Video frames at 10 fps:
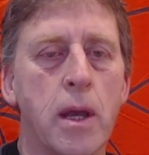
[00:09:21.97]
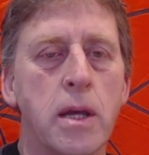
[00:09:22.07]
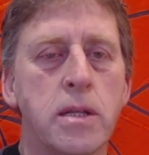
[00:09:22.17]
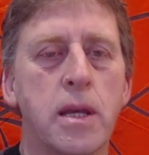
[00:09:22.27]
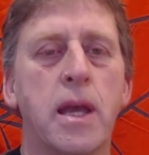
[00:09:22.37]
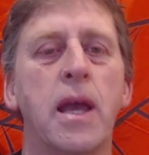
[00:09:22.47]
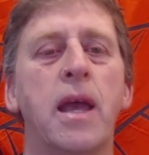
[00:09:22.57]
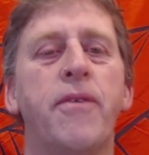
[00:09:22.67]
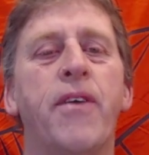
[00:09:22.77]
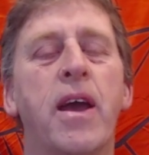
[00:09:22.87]
So king
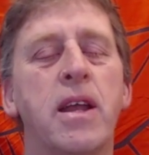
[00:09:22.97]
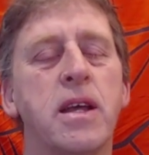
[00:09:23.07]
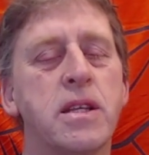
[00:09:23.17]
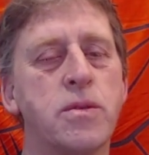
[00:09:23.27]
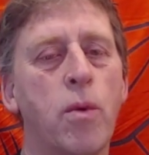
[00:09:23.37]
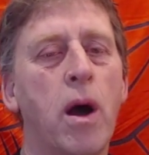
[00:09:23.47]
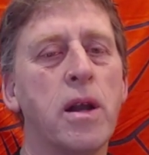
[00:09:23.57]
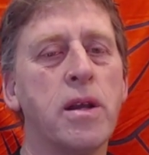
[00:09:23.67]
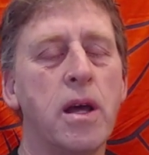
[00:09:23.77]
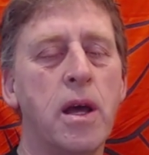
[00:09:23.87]
f8 is
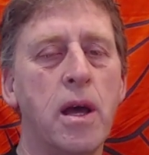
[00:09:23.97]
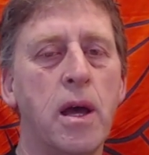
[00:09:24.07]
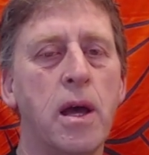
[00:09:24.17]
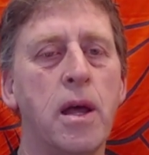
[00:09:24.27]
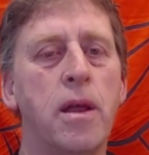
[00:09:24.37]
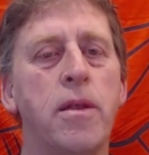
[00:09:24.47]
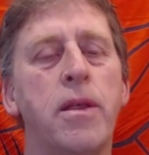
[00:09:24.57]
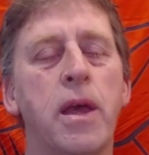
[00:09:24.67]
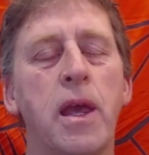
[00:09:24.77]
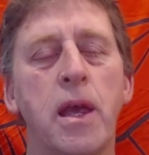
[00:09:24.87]
what
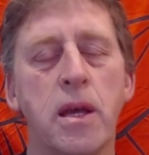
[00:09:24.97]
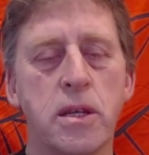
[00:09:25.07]
the